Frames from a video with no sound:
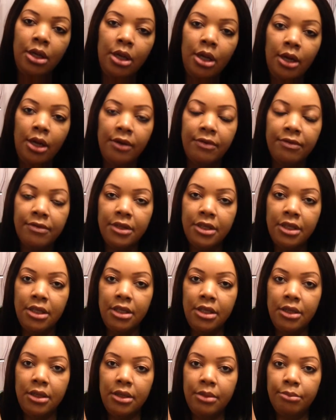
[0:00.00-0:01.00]
of
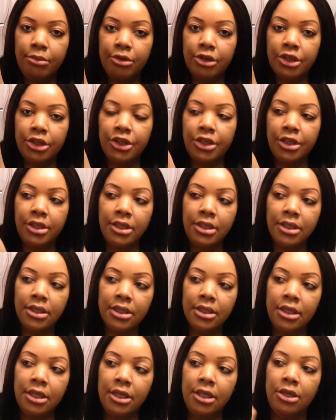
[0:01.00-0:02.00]
the brushes
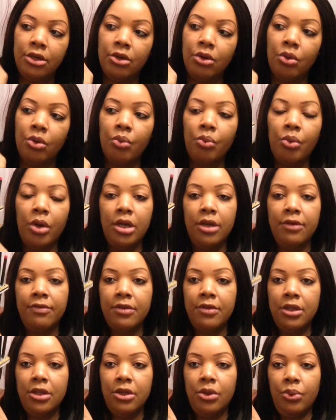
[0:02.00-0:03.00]
in one of
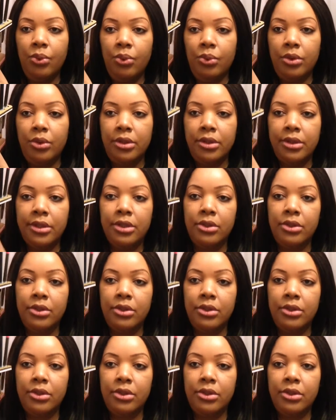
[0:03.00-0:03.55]
the holes.